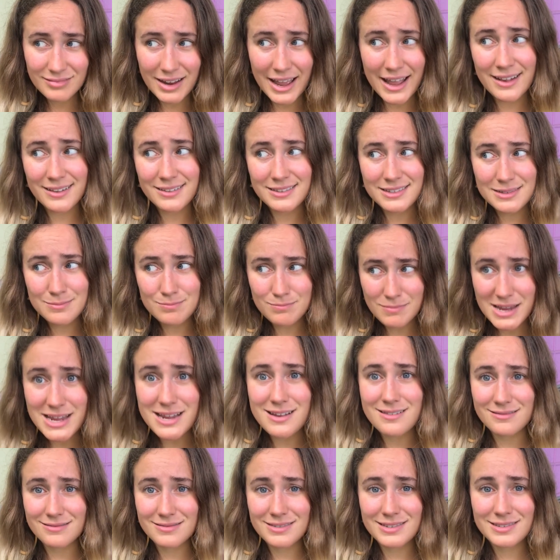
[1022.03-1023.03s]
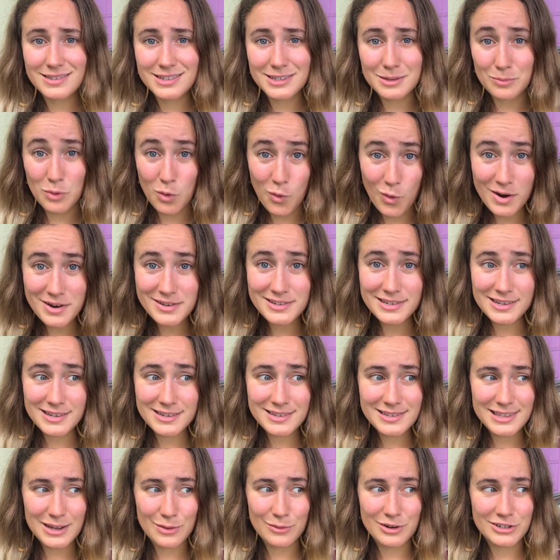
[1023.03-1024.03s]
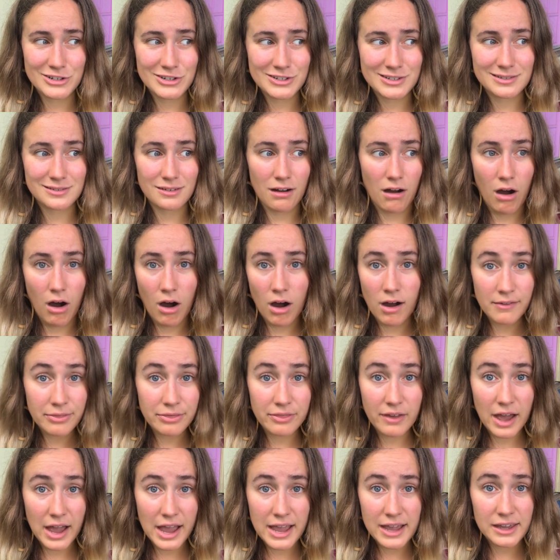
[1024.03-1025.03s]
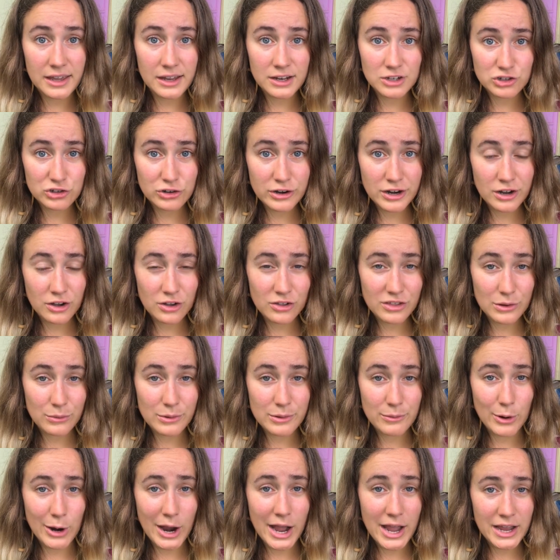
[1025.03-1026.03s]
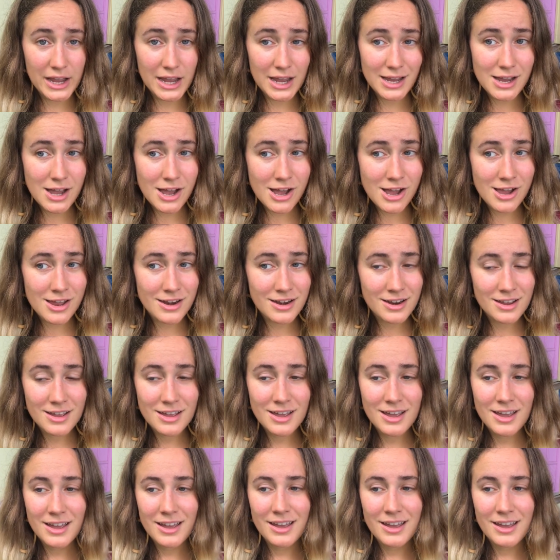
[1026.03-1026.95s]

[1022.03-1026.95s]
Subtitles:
and meet some horses that were just on the hiking trail that we were hiking on.